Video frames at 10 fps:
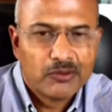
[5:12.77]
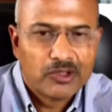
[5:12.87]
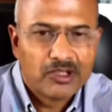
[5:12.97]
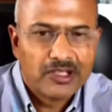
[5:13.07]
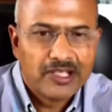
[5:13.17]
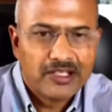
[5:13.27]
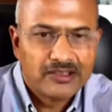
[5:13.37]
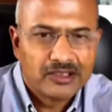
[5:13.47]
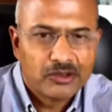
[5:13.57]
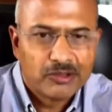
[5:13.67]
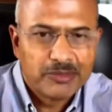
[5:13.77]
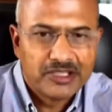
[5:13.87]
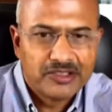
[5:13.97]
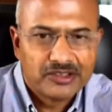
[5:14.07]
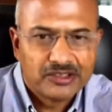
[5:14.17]
for A reason or
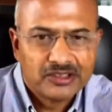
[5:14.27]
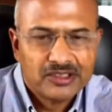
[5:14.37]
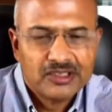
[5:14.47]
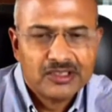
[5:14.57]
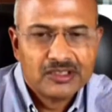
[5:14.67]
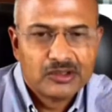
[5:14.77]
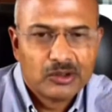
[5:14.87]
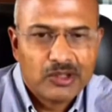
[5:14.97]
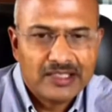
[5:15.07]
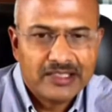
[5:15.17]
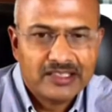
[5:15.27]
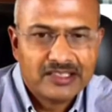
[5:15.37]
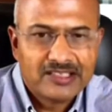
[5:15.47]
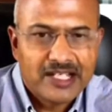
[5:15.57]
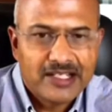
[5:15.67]
B reason. So I
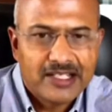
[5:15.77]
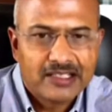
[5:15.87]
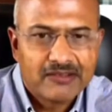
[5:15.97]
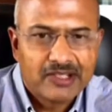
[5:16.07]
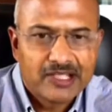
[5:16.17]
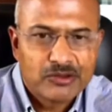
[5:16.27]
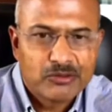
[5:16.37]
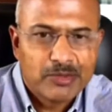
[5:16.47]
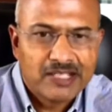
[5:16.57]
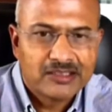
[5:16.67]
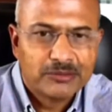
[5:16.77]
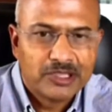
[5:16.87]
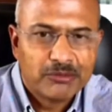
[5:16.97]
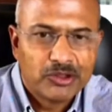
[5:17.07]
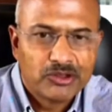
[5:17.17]
think this idea that one has to buy
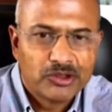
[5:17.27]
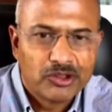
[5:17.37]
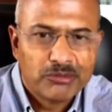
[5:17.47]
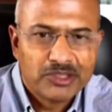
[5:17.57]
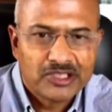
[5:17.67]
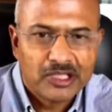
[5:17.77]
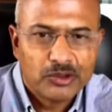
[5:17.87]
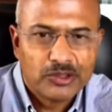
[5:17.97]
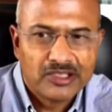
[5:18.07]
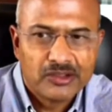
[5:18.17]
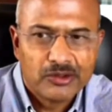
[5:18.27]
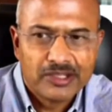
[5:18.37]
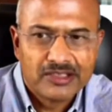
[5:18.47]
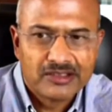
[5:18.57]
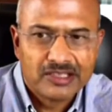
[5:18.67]
something because you're going to miss out,
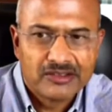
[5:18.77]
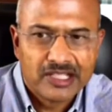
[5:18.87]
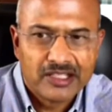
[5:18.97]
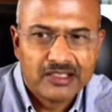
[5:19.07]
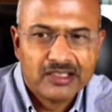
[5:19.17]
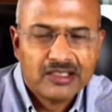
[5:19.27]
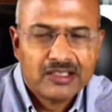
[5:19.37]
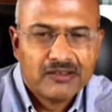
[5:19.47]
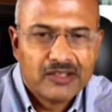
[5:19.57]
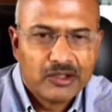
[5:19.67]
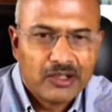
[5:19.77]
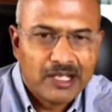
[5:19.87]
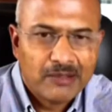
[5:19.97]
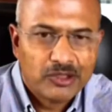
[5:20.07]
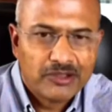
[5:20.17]
is really,
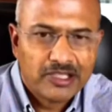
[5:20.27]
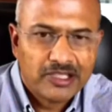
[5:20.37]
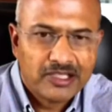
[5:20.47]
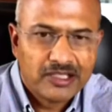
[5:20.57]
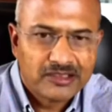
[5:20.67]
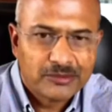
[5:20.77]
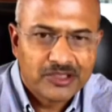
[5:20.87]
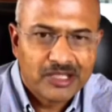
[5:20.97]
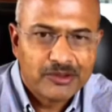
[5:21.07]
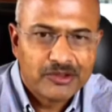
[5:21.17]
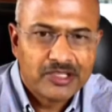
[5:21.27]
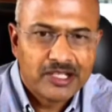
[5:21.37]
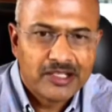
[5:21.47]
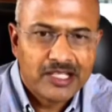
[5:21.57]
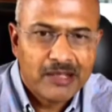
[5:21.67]
I'm not really a subscriber to
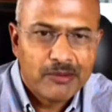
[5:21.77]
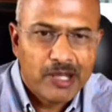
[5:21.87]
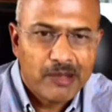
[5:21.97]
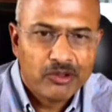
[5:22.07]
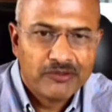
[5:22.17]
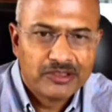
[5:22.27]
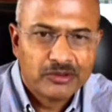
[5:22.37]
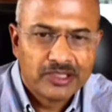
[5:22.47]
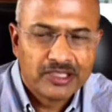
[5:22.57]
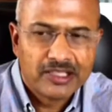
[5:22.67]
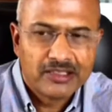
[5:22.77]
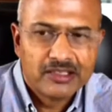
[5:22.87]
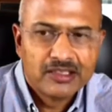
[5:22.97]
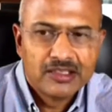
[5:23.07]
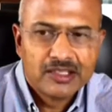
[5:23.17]
that idea. I'm always looking
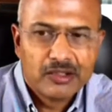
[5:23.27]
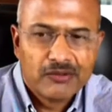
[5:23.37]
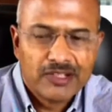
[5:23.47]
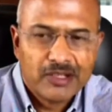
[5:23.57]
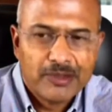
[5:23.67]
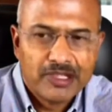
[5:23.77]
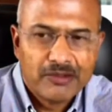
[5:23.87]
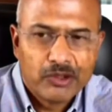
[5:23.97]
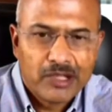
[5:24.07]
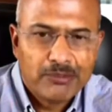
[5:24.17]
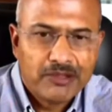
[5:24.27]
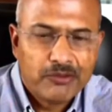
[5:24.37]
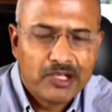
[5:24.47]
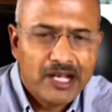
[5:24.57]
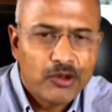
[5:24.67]
at, fundamentally what I'm
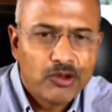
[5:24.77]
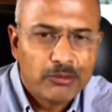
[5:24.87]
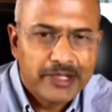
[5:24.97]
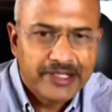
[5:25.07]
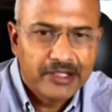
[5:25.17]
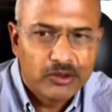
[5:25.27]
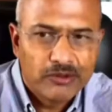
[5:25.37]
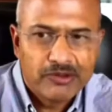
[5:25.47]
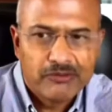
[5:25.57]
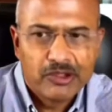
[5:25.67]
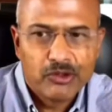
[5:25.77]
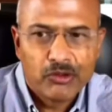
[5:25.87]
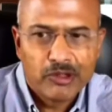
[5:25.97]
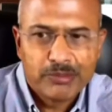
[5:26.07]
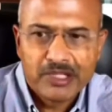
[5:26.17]
paying for. And I don't mind, when you
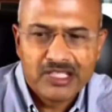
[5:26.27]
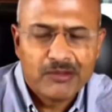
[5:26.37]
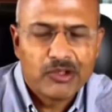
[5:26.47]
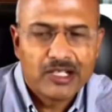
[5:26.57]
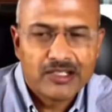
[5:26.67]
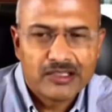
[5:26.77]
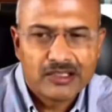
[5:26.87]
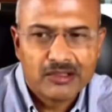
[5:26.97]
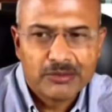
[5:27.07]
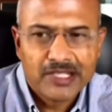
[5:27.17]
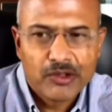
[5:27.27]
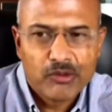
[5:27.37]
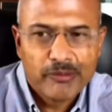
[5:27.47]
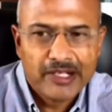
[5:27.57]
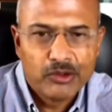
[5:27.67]
talk about Paytm or any other company, I
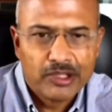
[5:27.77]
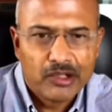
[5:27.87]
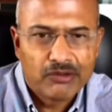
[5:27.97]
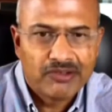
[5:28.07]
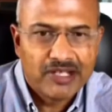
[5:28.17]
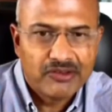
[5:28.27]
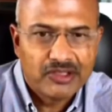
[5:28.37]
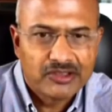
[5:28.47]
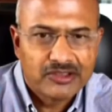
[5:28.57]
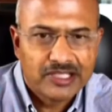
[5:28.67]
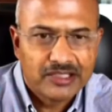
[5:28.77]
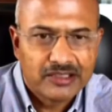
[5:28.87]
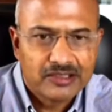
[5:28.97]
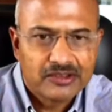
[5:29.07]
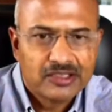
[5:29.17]
don't mind looking out 5 years,
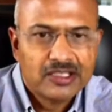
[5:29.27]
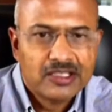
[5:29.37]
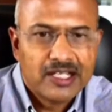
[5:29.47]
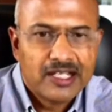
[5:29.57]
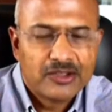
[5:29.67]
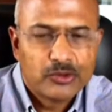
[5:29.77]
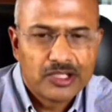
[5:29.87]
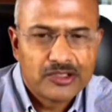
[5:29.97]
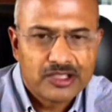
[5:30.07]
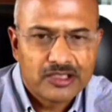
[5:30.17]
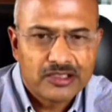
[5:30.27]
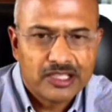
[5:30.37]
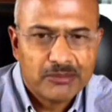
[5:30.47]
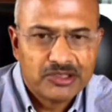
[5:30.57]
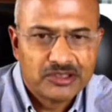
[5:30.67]
10 years, and to construct
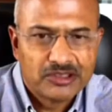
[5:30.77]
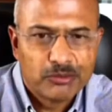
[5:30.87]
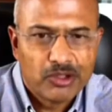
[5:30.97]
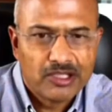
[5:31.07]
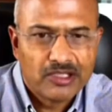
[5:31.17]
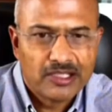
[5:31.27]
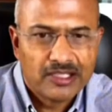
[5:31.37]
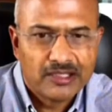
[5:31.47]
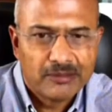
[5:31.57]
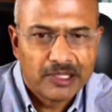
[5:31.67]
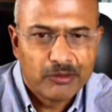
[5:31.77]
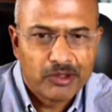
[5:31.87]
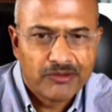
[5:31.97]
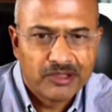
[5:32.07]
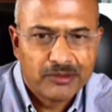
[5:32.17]
a business model and,
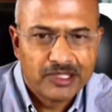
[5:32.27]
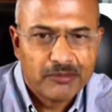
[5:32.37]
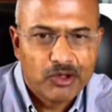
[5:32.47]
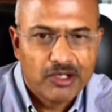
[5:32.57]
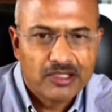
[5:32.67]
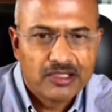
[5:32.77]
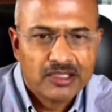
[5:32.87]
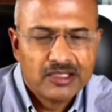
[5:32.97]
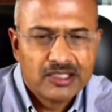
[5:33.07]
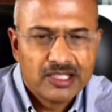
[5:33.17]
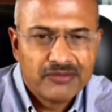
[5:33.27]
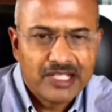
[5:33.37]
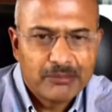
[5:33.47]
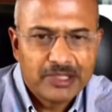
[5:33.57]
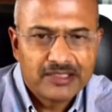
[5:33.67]
profitability model. And
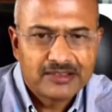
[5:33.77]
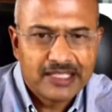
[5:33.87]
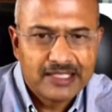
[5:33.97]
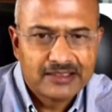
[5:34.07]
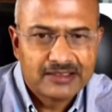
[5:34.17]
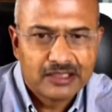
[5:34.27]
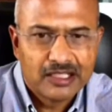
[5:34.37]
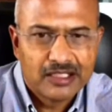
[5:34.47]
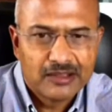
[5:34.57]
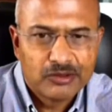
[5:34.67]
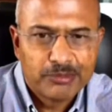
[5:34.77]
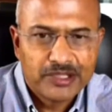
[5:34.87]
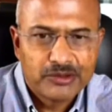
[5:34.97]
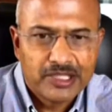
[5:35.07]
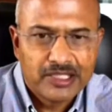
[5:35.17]
if that makes sense to
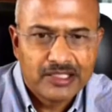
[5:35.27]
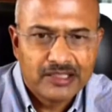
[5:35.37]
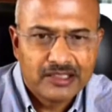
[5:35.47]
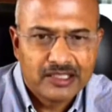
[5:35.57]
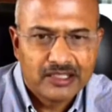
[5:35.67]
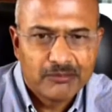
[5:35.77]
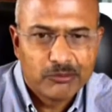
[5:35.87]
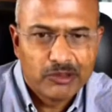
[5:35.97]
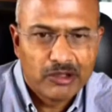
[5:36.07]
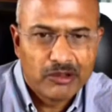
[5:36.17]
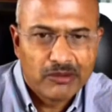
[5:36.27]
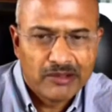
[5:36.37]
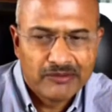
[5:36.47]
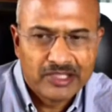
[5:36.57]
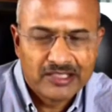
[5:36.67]
pay today, then
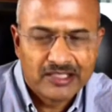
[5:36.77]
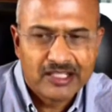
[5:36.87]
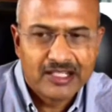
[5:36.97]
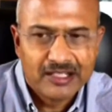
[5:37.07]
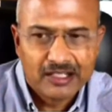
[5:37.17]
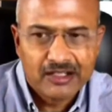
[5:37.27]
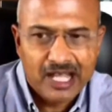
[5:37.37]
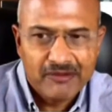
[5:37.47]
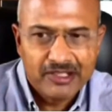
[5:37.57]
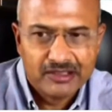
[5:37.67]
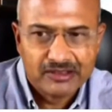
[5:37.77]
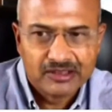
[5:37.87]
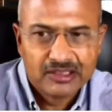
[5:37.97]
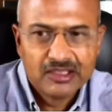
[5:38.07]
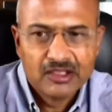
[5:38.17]
if there is a clear
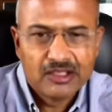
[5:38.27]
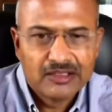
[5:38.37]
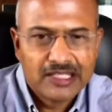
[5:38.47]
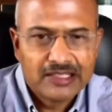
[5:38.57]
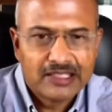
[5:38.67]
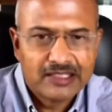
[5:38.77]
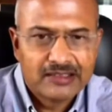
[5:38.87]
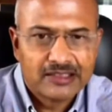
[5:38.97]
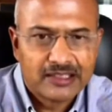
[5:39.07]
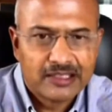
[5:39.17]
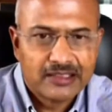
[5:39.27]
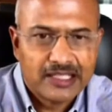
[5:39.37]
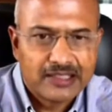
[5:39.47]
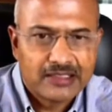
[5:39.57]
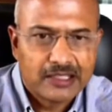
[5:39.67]
evidence that there is
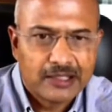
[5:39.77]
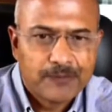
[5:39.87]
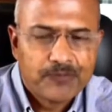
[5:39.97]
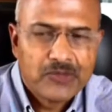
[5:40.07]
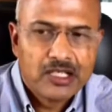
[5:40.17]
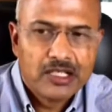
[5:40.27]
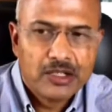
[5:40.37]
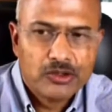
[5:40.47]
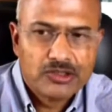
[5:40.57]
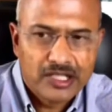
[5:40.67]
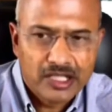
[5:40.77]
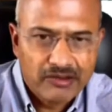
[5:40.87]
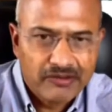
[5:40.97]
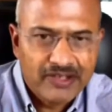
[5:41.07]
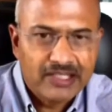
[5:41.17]
J-curve
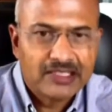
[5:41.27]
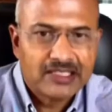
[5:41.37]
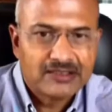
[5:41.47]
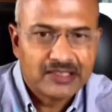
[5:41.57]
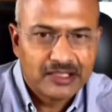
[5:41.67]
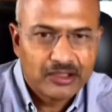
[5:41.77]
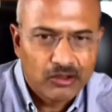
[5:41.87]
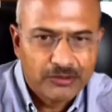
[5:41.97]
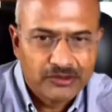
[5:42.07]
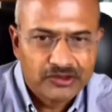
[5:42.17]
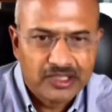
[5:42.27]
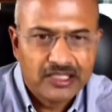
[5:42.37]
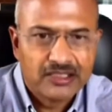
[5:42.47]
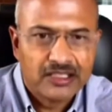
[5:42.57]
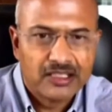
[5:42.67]
effect, there is that economies of
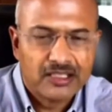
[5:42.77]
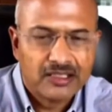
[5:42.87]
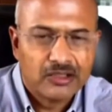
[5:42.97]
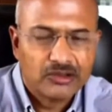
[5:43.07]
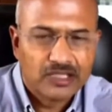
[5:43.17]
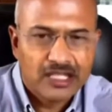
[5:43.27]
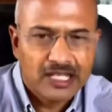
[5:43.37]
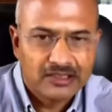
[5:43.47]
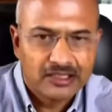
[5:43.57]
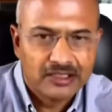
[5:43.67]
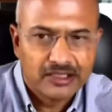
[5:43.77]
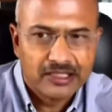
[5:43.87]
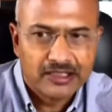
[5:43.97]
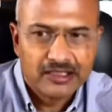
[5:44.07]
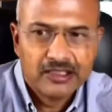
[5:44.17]
scale kicking in, the classic
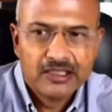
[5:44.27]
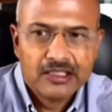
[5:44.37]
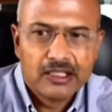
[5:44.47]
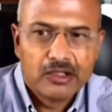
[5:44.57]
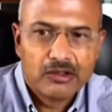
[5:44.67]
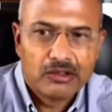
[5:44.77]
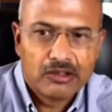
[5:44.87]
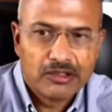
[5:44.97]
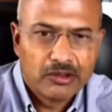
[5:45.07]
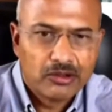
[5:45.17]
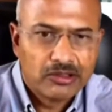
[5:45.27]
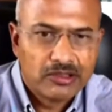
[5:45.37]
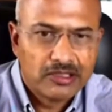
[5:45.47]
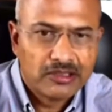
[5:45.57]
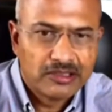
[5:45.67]
internet, or
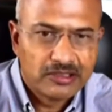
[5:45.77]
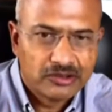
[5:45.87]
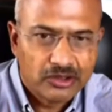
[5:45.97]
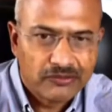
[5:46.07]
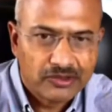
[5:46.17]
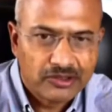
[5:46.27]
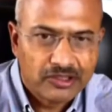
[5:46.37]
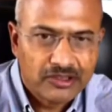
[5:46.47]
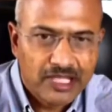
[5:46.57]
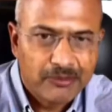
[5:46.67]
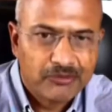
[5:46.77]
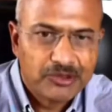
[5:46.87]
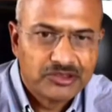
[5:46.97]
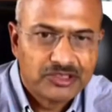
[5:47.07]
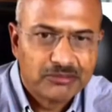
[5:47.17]
the sort of the type
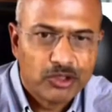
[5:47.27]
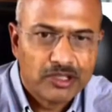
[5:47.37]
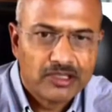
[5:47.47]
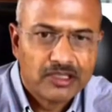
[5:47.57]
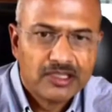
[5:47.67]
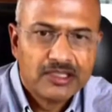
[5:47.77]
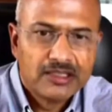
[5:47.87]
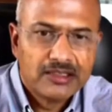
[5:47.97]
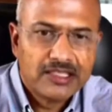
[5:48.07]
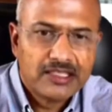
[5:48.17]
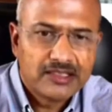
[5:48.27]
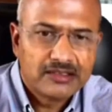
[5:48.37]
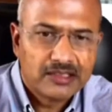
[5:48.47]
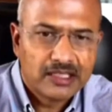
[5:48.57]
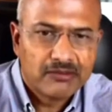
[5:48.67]
of business model, then
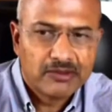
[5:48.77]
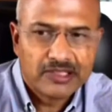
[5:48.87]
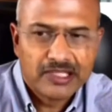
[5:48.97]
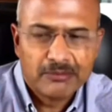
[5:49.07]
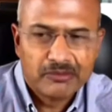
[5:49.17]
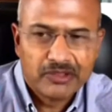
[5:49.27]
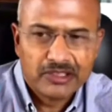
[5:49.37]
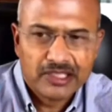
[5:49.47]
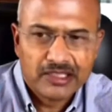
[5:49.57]
yes, one can